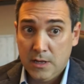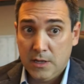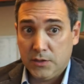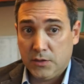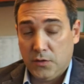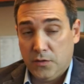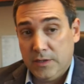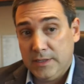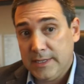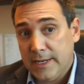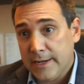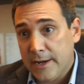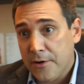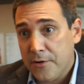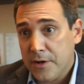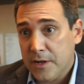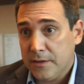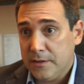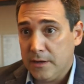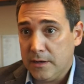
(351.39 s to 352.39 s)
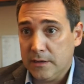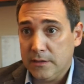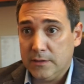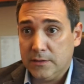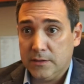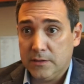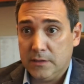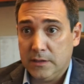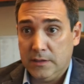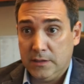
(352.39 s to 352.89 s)
So it's an area that
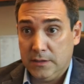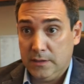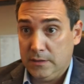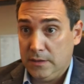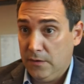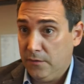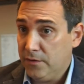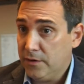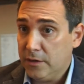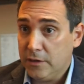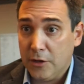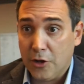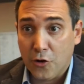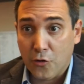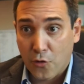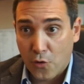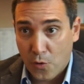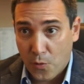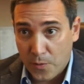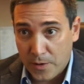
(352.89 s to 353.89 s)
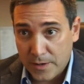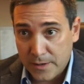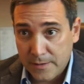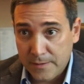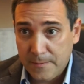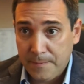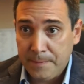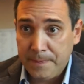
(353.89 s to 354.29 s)
is, is definitely growing.